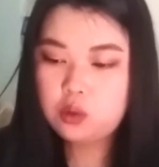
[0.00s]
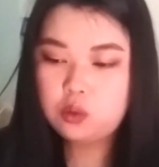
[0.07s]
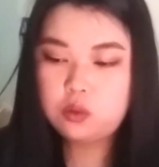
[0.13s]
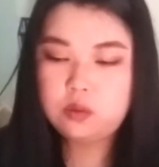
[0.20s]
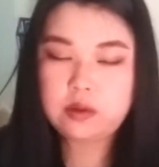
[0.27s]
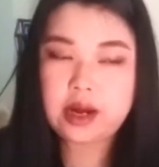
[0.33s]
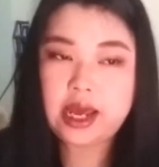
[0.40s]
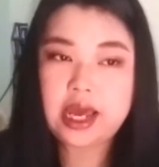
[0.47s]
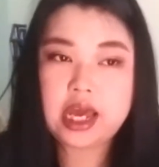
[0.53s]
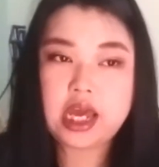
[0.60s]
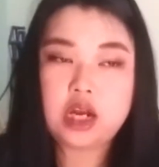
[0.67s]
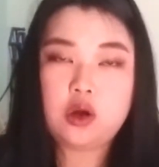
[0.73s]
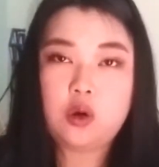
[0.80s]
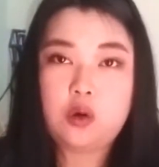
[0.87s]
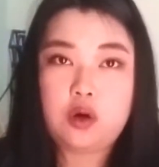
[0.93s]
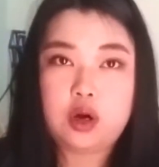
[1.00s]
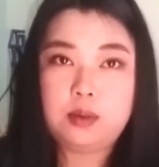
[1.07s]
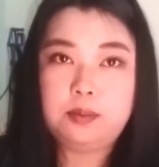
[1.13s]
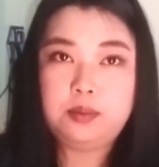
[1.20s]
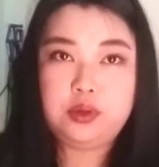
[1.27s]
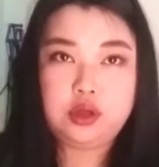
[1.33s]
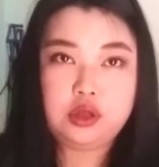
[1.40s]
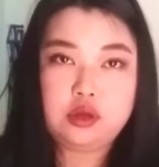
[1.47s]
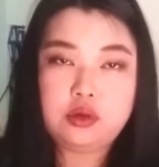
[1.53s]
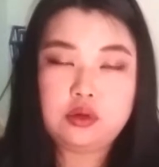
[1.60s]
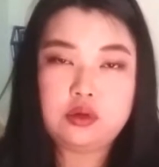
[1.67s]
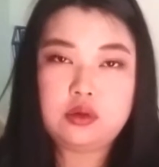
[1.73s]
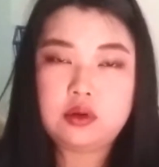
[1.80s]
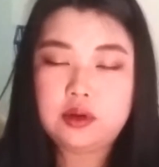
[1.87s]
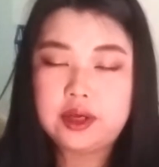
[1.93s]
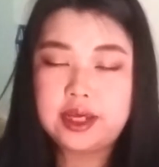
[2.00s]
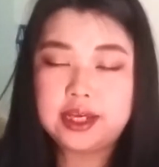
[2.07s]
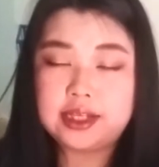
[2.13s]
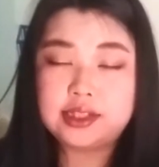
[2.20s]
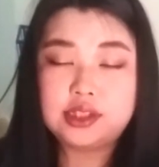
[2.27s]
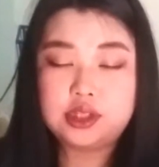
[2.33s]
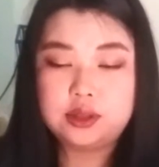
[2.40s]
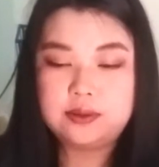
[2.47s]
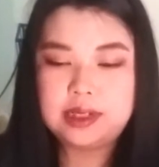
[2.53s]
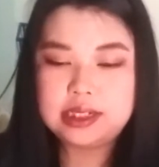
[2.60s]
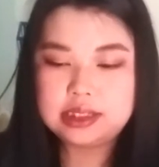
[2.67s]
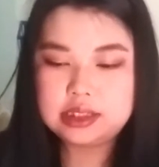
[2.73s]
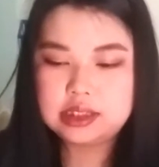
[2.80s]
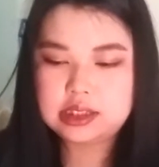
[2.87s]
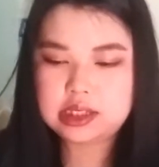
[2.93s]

red, or blue haze to it,